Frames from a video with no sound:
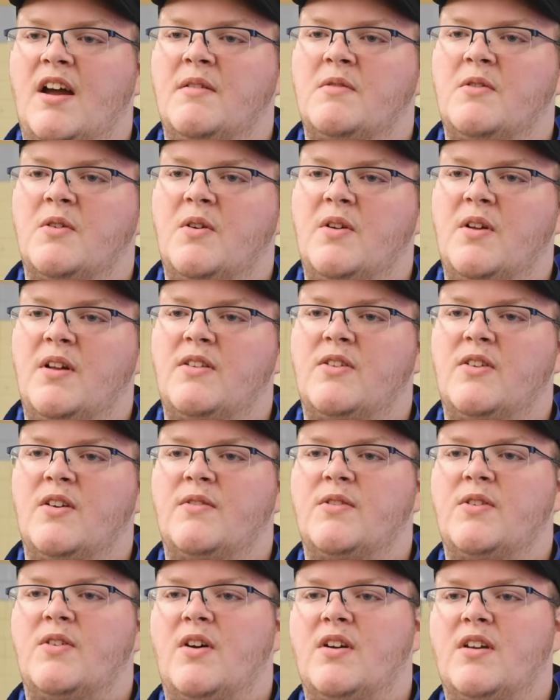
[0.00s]
enroll at
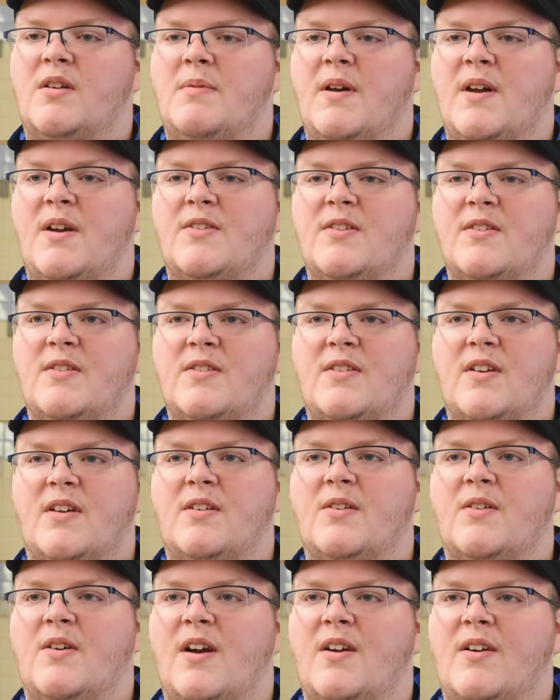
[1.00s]
Service Occupations
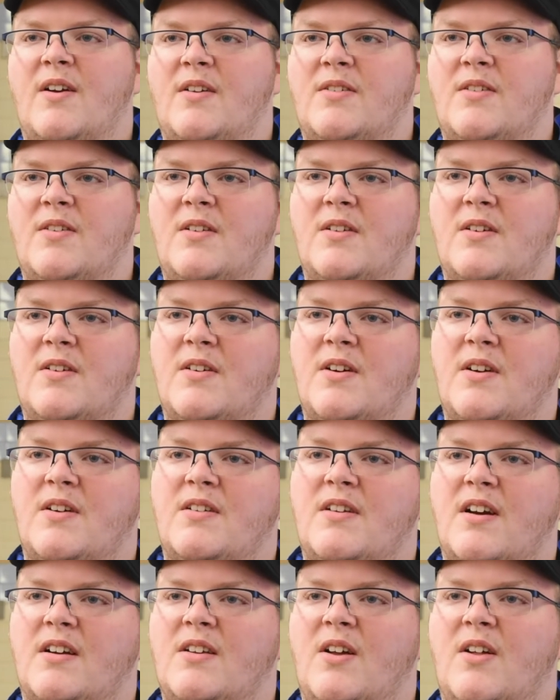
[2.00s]
at the Greater Altoona Career
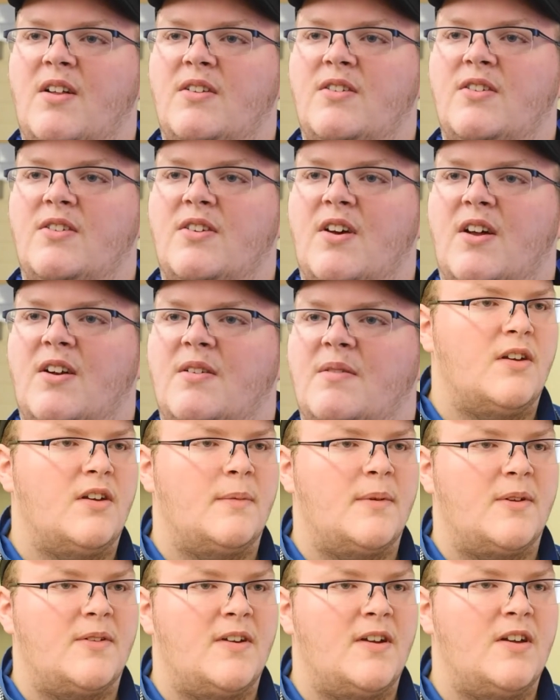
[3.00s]
and Technology Center.
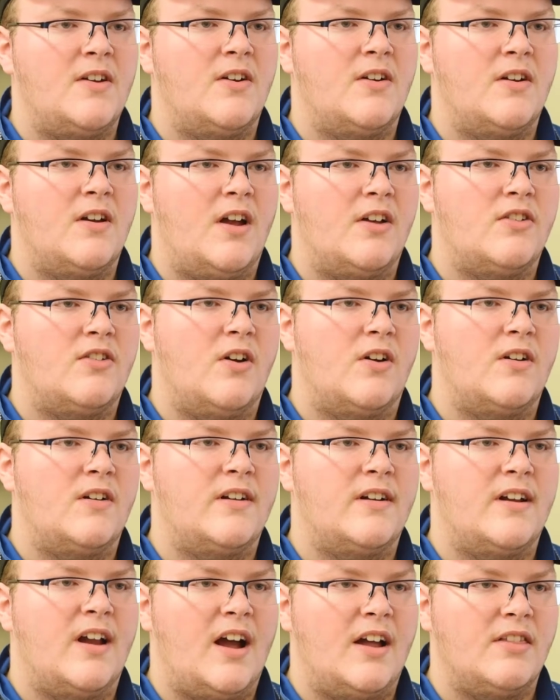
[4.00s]
I'm a senior and I
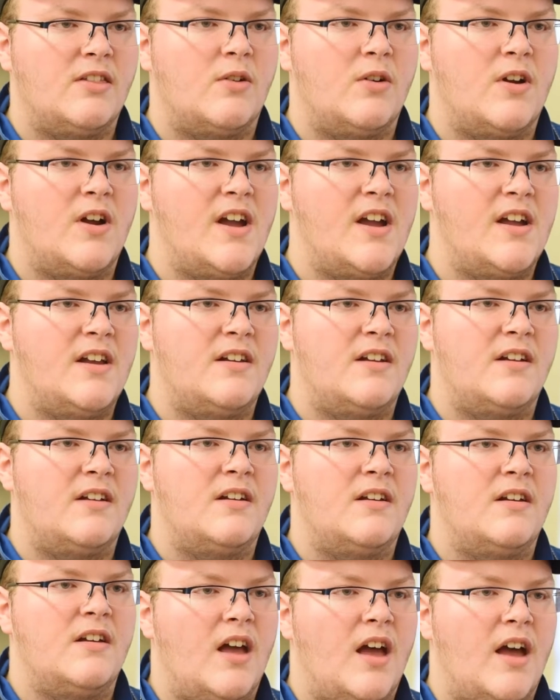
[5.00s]
started in 9th grade,
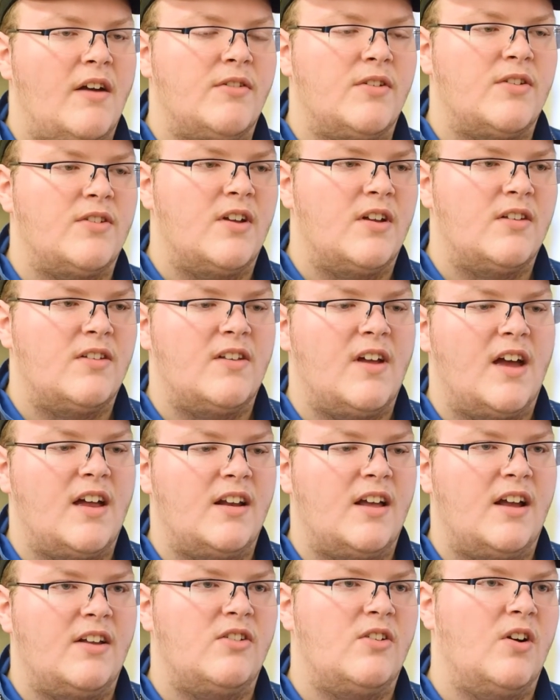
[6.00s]
and ever since
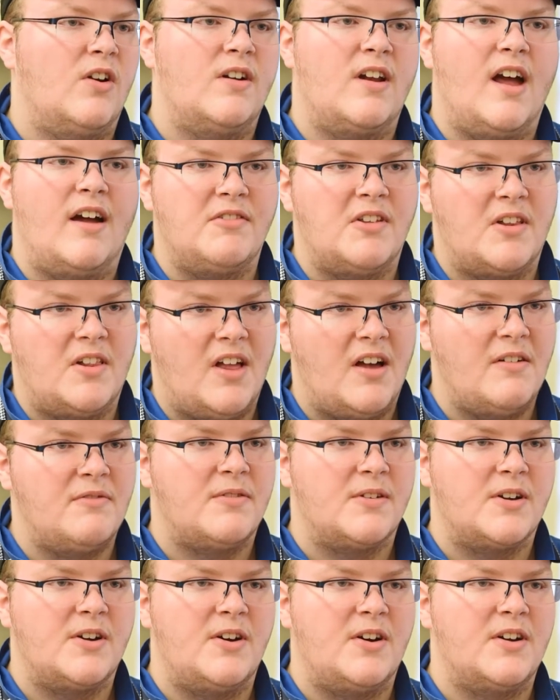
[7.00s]
that I started having a
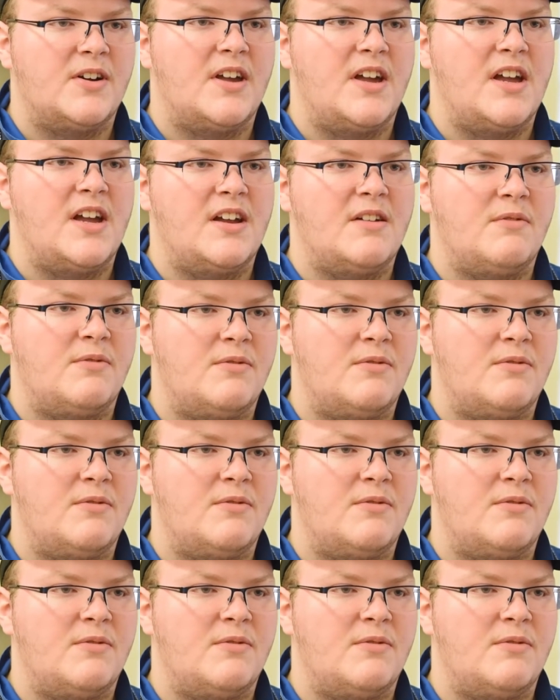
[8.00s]
love for cooking and